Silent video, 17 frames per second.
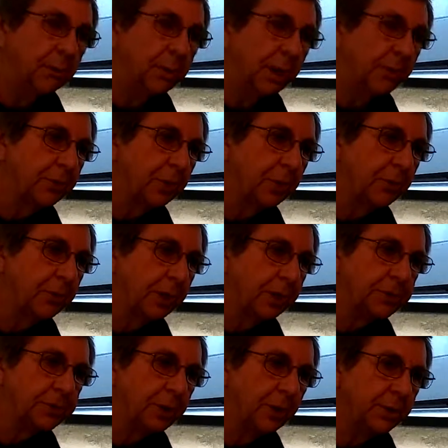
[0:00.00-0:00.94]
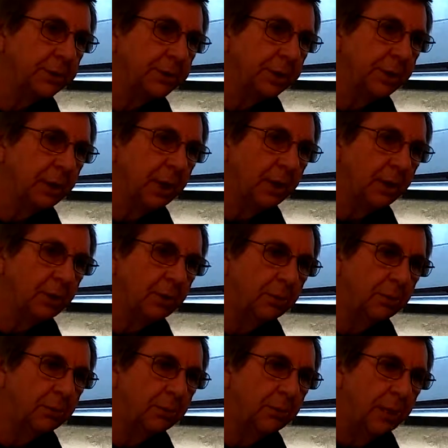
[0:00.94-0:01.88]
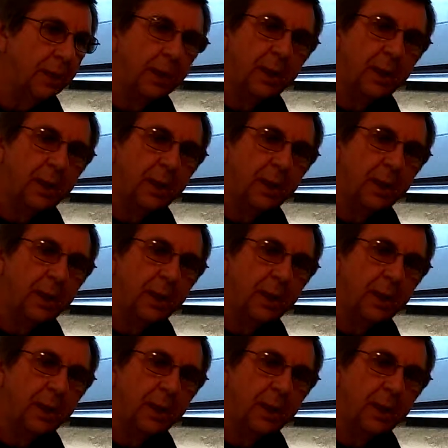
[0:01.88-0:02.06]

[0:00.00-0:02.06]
But I thought if I could charge it at home,